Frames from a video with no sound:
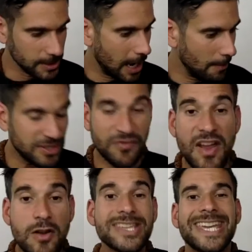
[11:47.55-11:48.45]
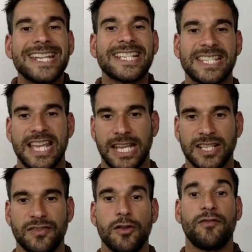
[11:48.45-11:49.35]
It's very kinesthetic,
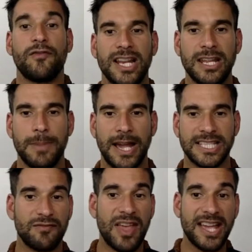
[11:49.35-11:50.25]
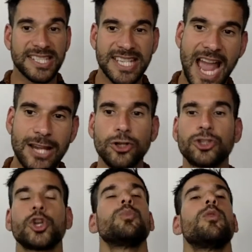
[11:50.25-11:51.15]
it's very feeling-based. If they are sad, you
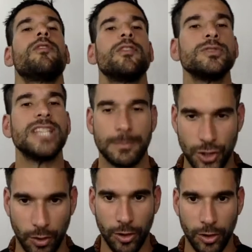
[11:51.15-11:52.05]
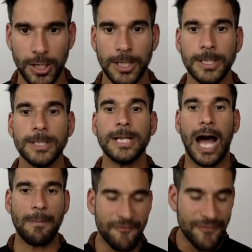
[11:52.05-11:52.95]
too will feel deep sorrow.
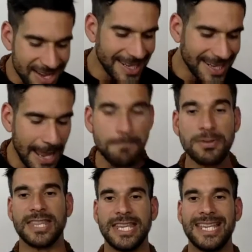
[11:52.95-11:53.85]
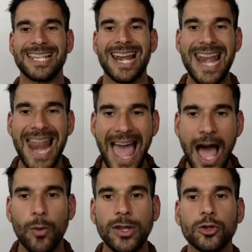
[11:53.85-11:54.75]
Feeling empathy is
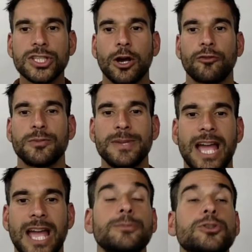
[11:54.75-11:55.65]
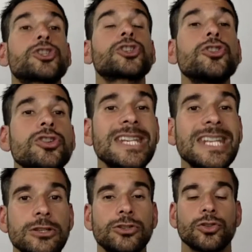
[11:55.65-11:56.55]
allowing yourself to become tuned
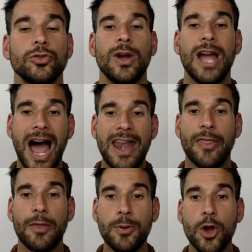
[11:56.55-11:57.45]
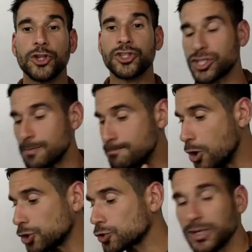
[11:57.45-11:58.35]
into another person's
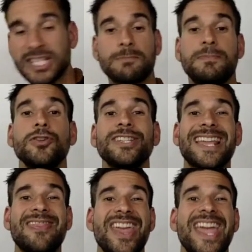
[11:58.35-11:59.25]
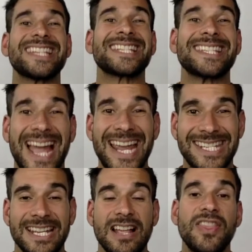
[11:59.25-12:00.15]
emotional experience and their
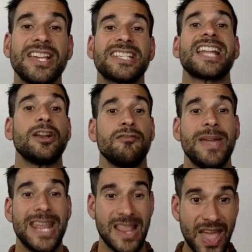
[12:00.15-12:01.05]
state of being.